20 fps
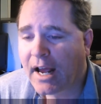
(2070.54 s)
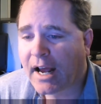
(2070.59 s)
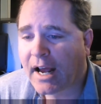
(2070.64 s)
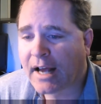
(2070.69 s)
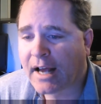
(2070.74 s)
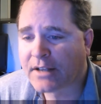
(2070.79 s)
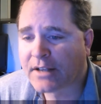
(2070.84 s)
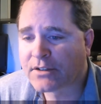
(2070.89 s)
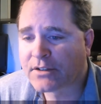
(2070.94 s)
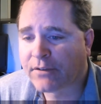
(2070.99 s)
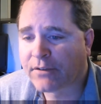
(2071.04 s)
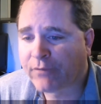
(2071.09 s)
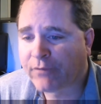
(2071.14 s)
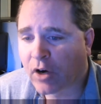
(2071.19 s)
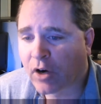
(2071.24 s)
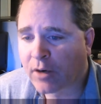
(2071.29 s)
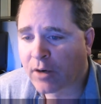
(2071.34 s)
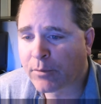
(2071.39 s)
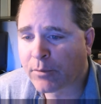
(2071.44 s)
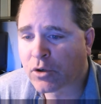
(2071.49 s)
as the
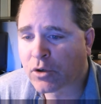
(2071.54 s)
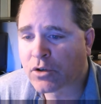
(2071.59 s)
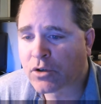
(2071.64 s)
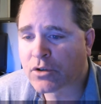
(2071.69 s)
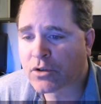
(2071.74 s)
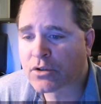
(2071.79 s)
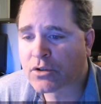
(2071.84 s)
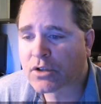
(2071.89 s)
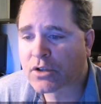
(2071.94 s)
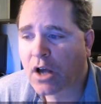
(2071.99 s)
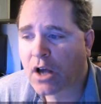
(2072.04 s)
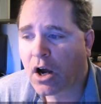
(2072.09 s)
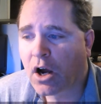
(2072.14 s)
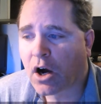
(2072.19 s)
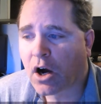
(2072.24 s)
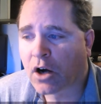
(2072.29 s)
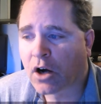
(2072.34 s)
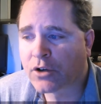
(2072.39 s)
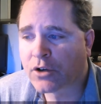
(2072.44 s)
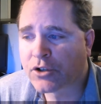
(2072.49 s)
farmers
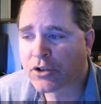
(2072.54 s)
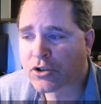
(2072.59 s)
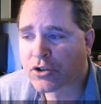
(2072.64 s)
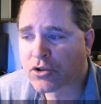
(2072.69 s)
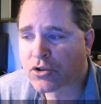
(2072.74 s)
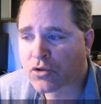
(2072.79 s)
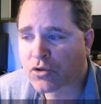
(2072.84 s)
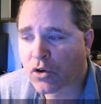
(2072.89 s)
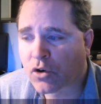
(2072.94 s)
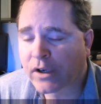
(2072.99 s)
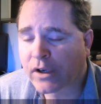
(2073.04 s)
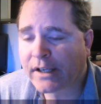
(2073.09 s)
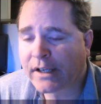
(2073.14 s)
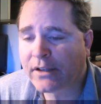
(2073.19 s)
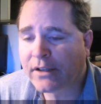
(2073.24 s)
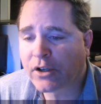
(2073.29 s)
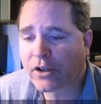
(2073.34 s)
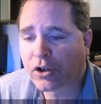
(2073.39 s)
are destroying